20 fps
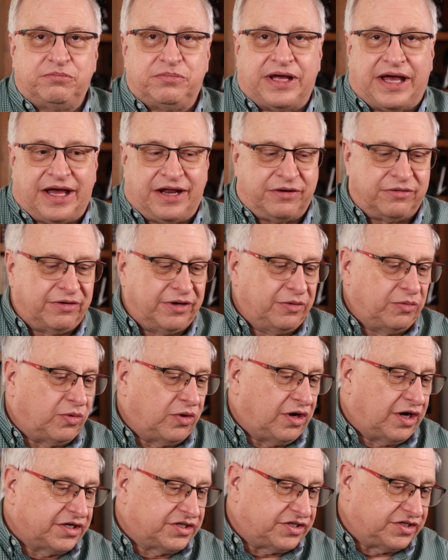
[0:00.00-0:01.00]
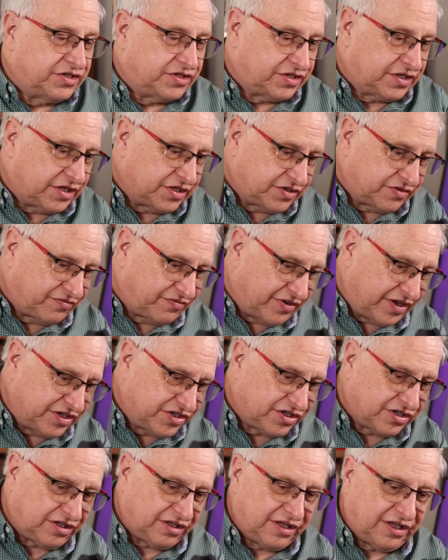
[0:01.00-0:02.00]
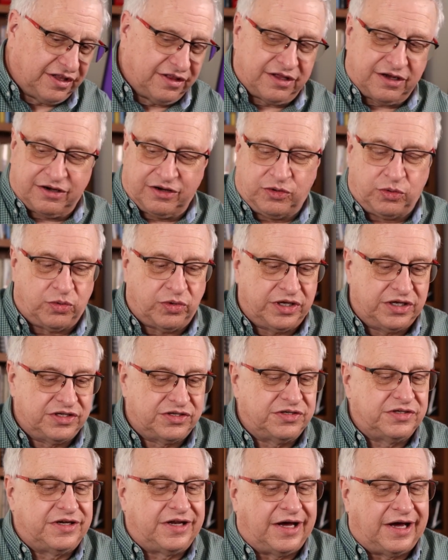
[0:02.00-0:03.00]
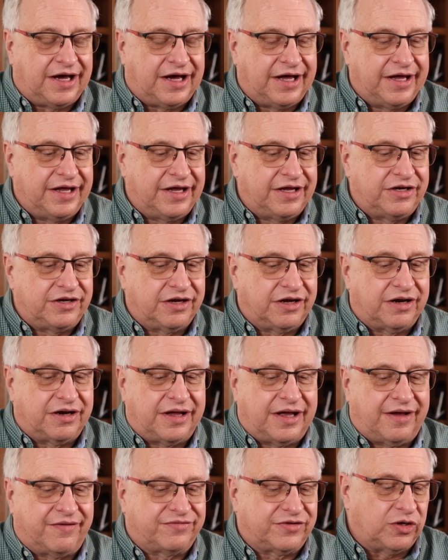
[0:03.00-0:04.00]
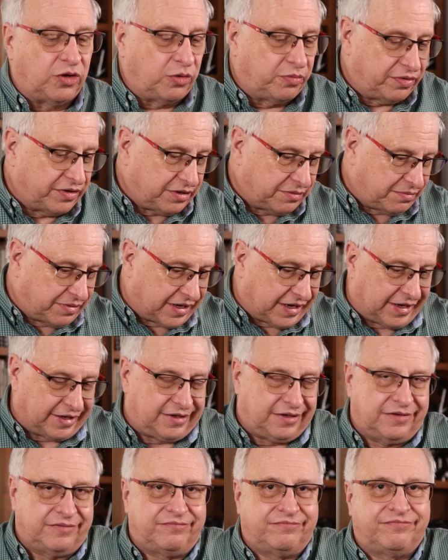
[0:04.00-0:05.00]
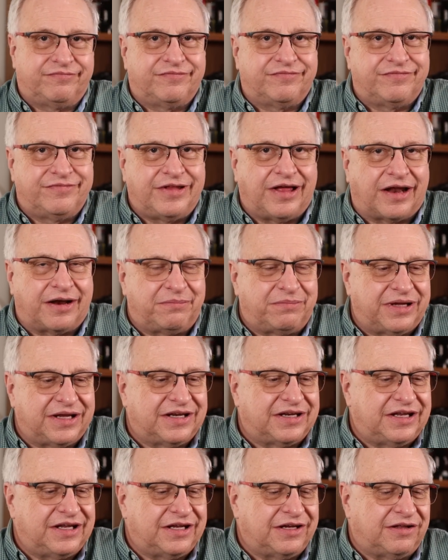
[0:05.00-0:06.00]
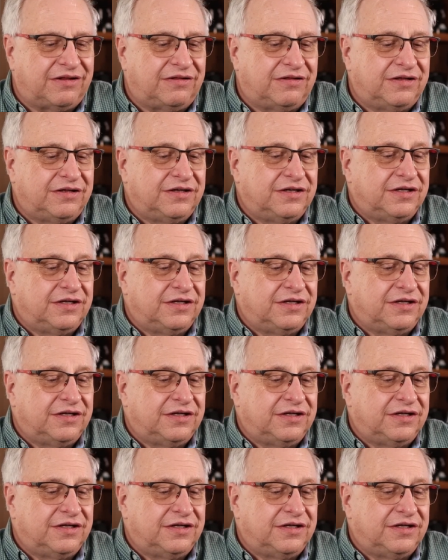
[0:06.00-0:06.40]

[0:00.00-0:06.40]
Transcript: battery watches because eventually they're going to die and you're going to have to open the back. Not a big deal